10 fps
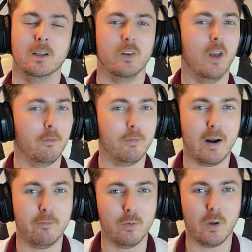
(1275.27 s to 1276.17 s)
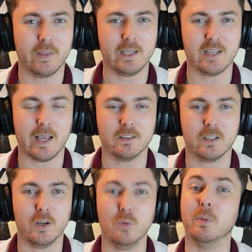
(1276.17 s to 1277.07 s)
Not for everyone, these next
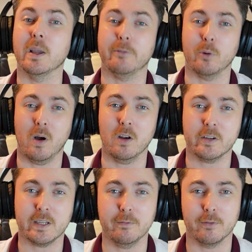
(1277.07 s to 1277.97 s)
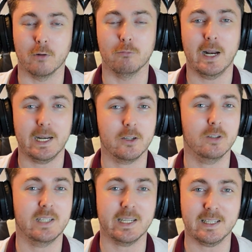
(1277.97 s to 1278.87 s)
two, but if you are looking for a really good
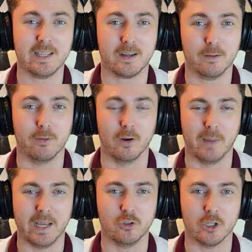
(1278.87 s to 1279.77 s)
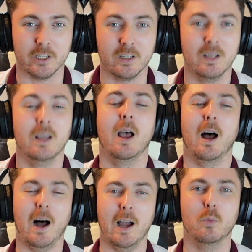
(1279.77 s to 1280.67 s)
tiki-taka formation,
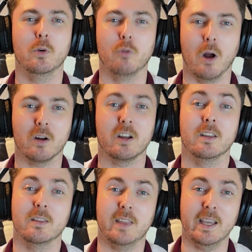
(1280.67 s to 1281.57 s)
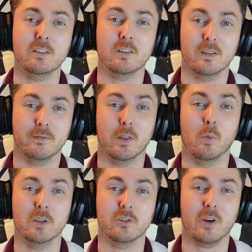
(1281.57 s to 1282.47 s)
I would rock this for the
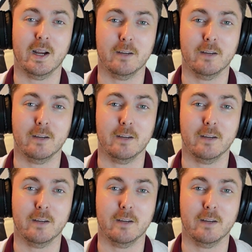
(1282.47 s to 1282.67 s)
one striker